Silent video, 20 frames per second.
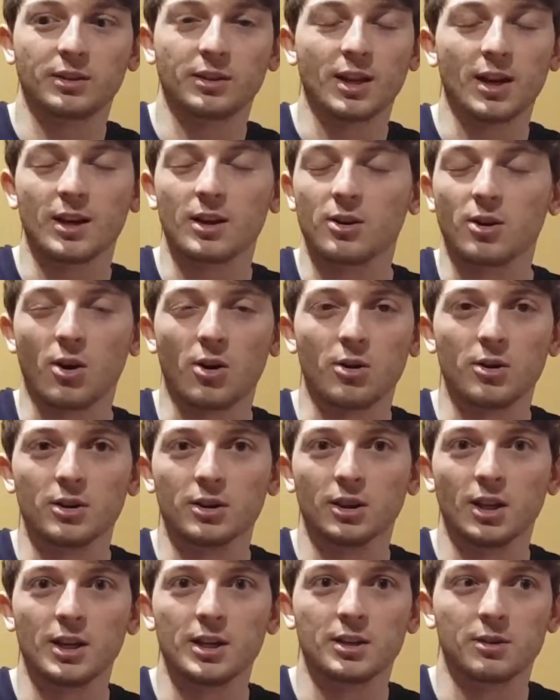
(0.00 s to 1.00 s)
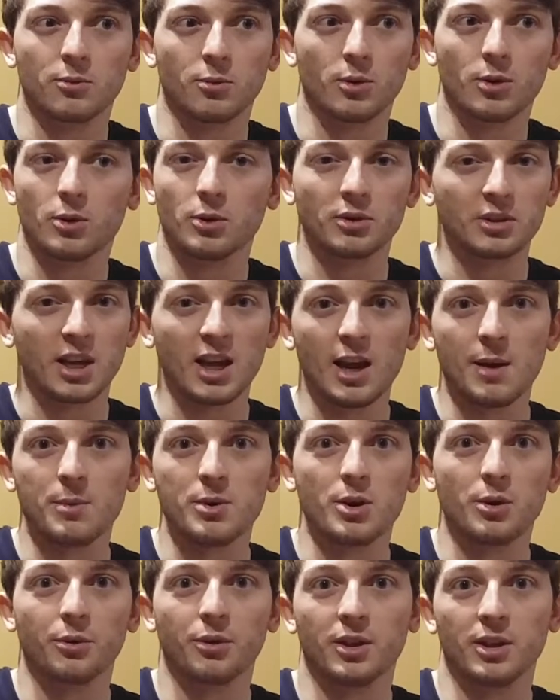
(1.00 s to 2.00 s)
kind of call it like one of those
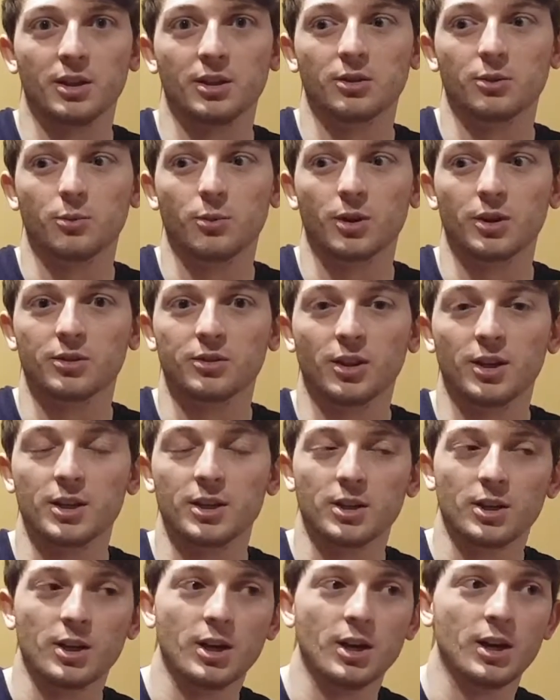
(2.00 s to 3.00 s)
cameo things where it's like,